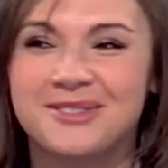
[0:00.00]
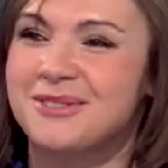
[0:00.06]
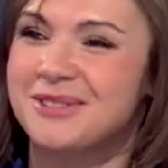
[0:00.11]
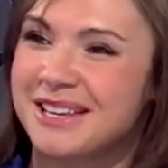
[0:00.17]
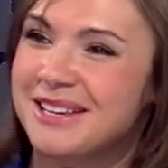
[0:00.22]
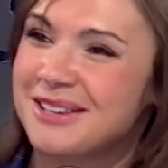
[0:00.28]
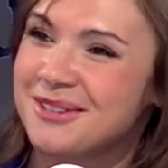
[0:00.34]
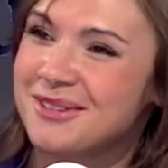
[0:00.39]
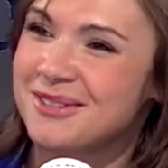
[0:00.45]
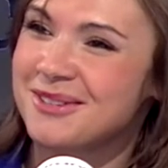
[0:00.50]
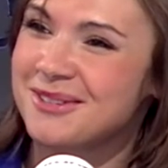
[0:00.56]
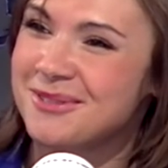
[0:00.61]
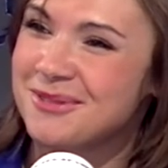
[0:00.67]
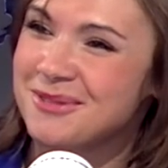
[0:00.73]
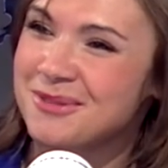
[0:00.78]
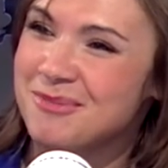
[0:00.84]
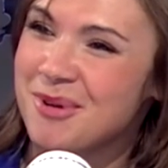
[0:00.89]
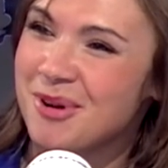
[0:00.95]
thank you
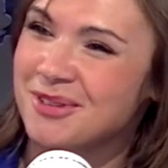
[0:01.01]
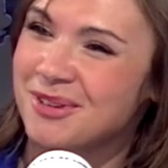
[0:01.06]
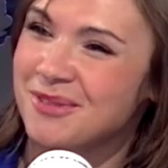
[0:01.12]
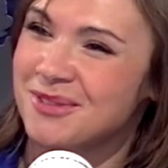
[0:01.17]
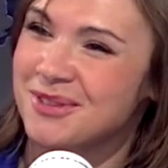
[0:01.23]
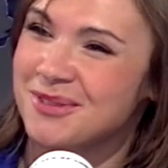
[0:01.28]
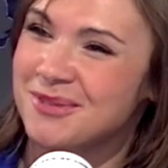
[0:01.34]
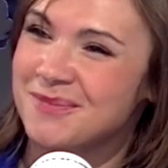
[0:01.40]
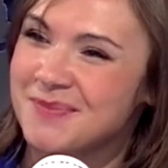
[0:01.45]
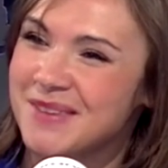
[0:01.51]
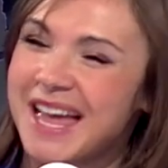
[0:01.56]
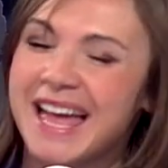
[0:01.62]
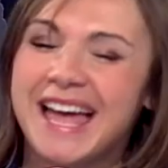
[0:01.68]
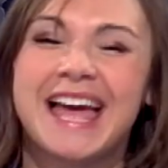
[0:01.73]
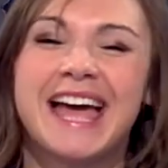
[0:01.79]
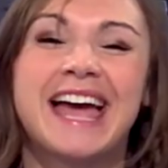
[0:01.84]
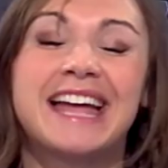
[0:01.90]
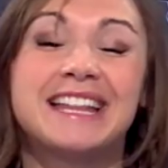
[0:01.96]
to both of you,
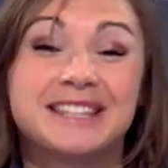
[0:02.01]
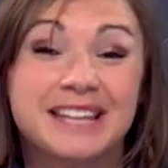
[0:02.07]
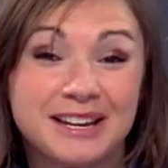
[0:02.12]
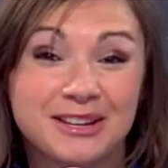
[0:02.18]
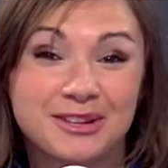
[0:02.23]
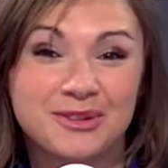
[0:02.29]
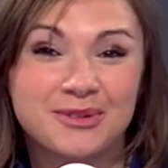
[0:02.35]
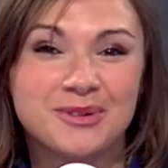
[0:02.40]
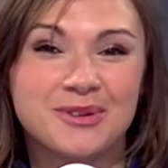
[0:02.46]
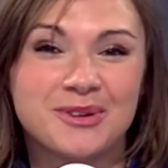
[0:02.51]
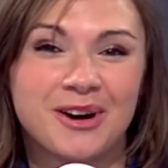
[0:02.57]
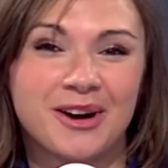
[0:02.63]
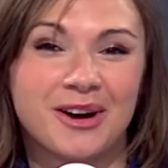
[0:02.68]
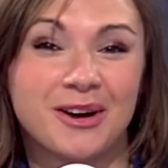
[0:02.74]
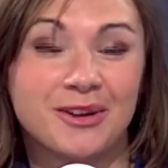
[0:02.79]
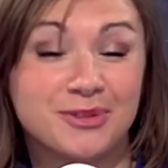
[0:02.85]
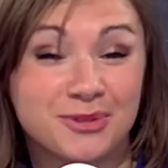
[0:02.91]
and thank you uh,